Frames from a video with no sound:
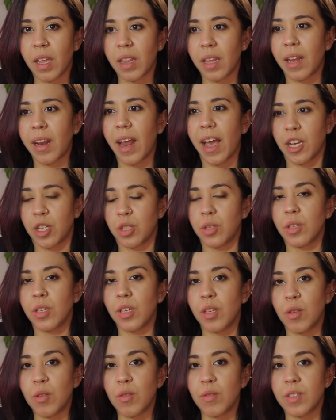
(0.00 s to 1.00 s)
and then actually
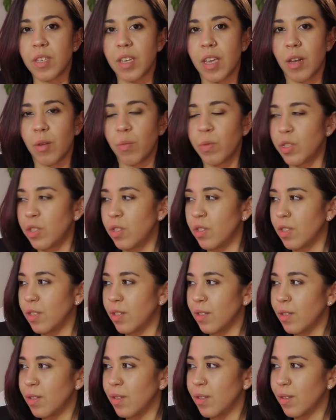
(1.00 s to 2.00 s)
using it which
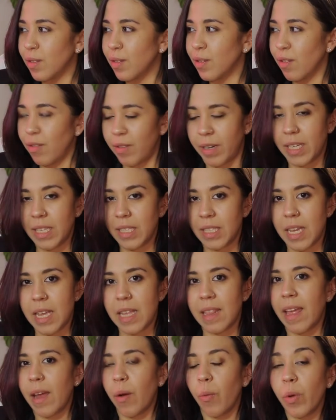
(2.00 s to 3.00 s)
is crazy
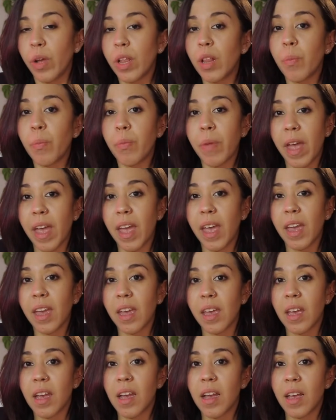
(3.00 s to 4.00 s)
they will
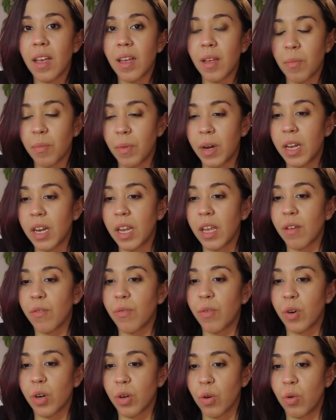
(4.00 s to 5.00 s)
pay money
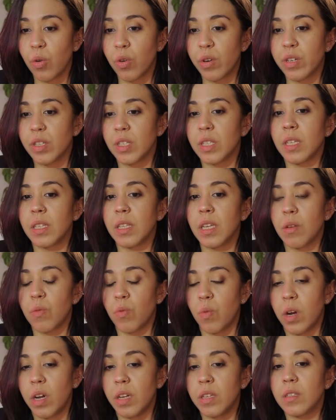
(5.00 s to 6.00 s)
for a course that they
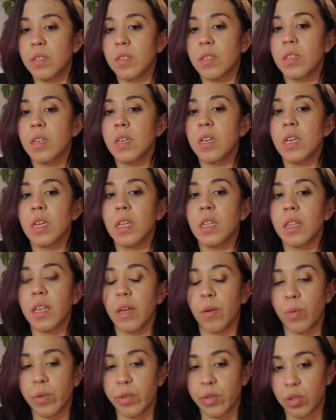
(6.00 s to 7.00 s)
want
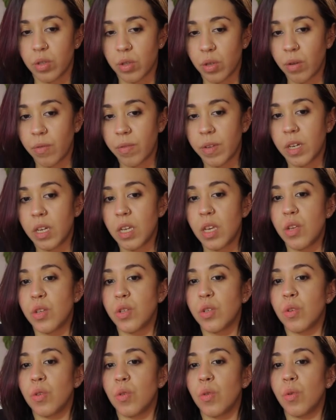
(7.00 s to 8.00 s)
that will solve their
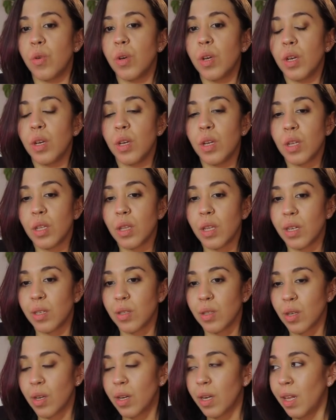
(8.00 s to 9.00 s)
issue
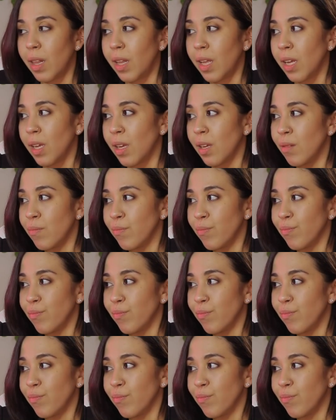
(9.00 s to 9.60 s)
there's gonna like